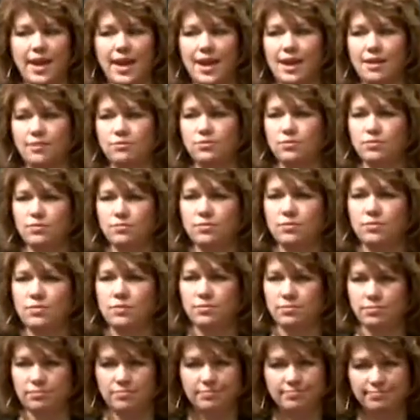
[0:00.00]
I have
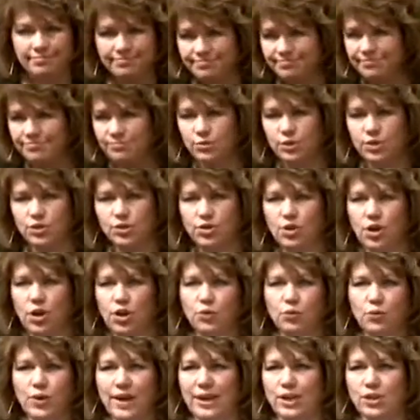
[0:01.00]
what you
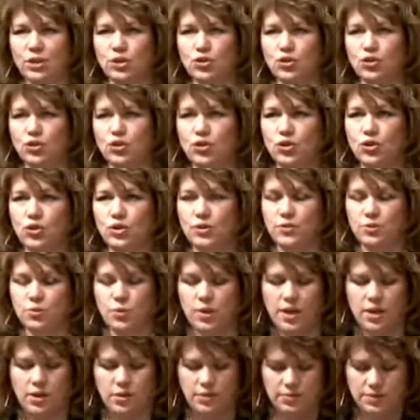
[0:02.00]
call a regular journal as
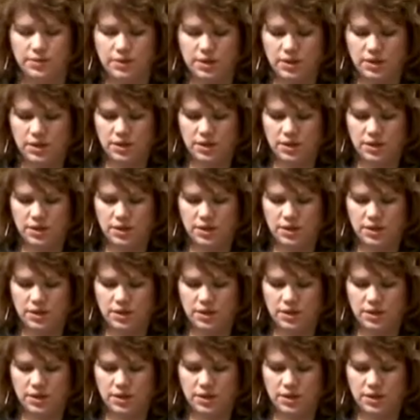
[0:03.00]
well.